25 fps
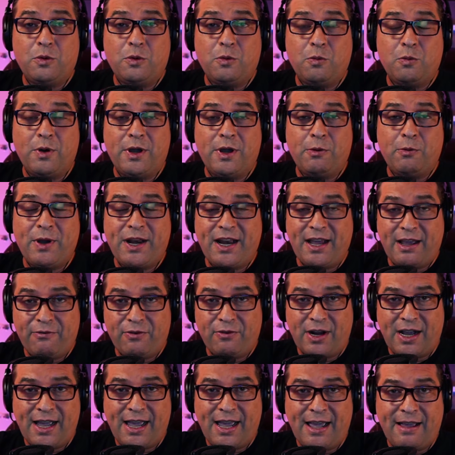
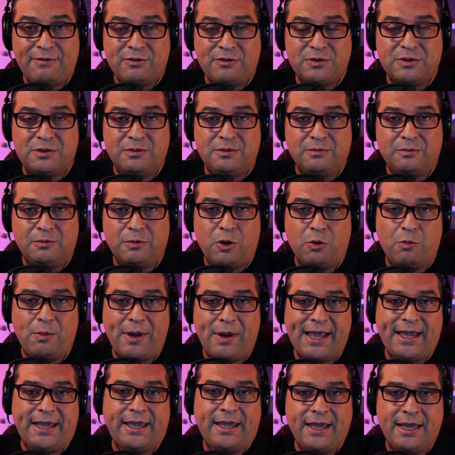whenever I have
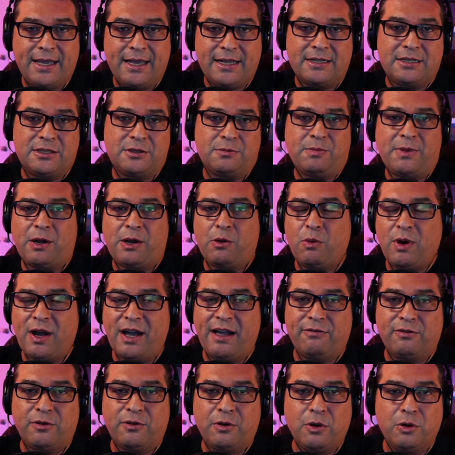my kids, my
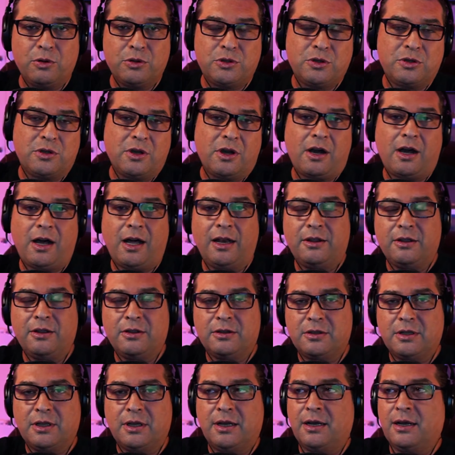wife go to the
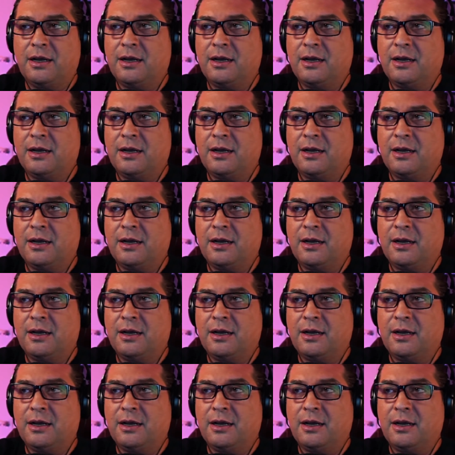Hollywood